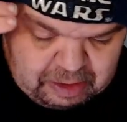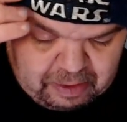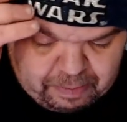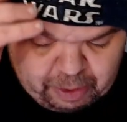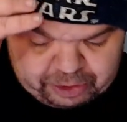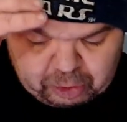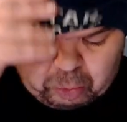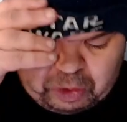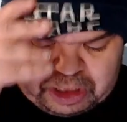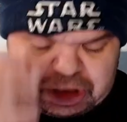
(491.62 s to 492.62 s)
But the
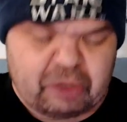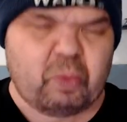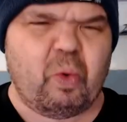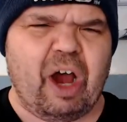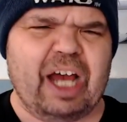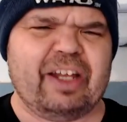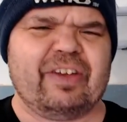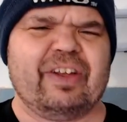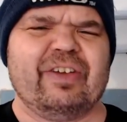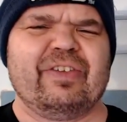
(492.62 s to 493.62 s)
reason why,
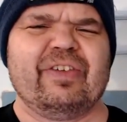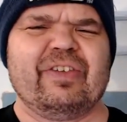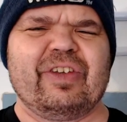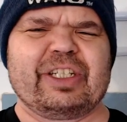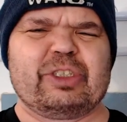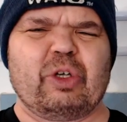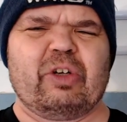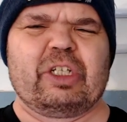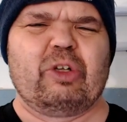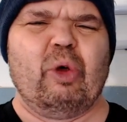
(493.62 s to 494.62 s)

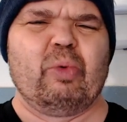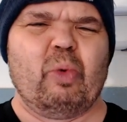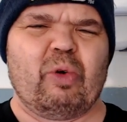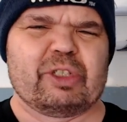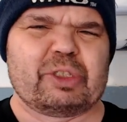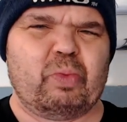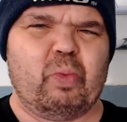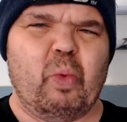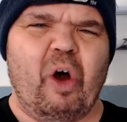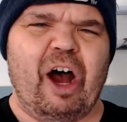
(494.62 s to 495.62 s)
during the Clone Wars,
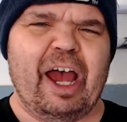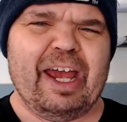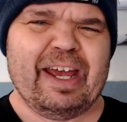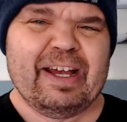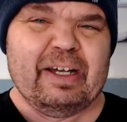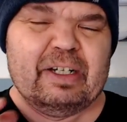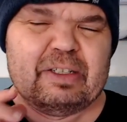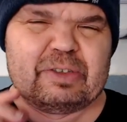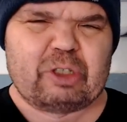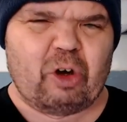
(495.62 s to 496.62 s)
why
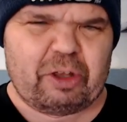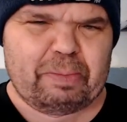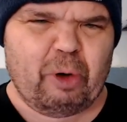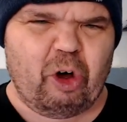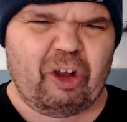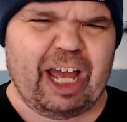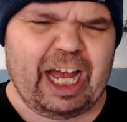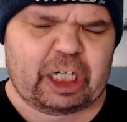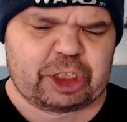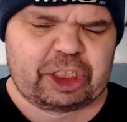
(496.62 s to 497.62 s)
Darth Maul
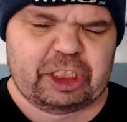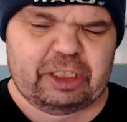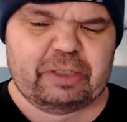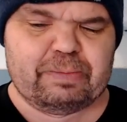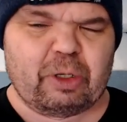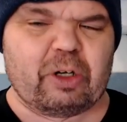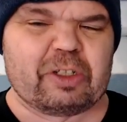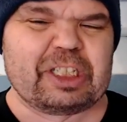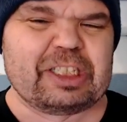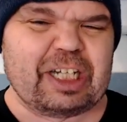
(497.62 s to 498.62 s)
actually murdered
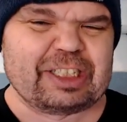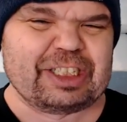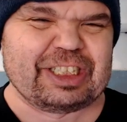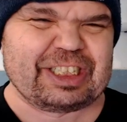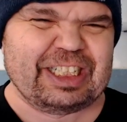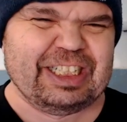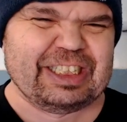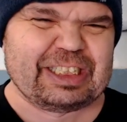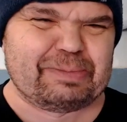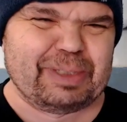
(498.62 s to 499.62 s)
the Duchess
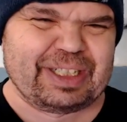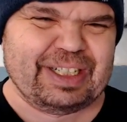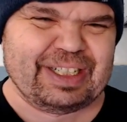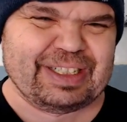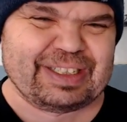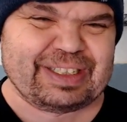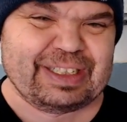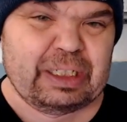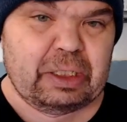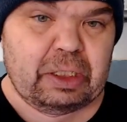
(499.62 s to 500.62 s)
is because
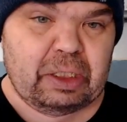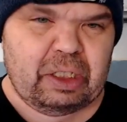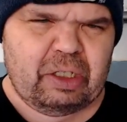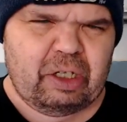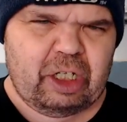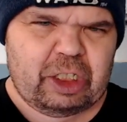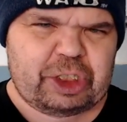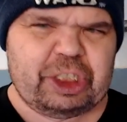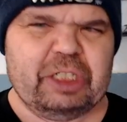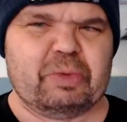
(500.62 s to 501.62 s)

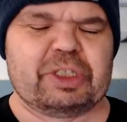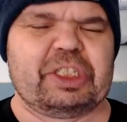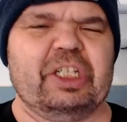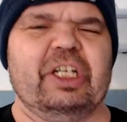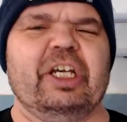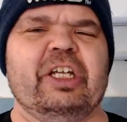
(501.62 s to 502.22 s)
she was in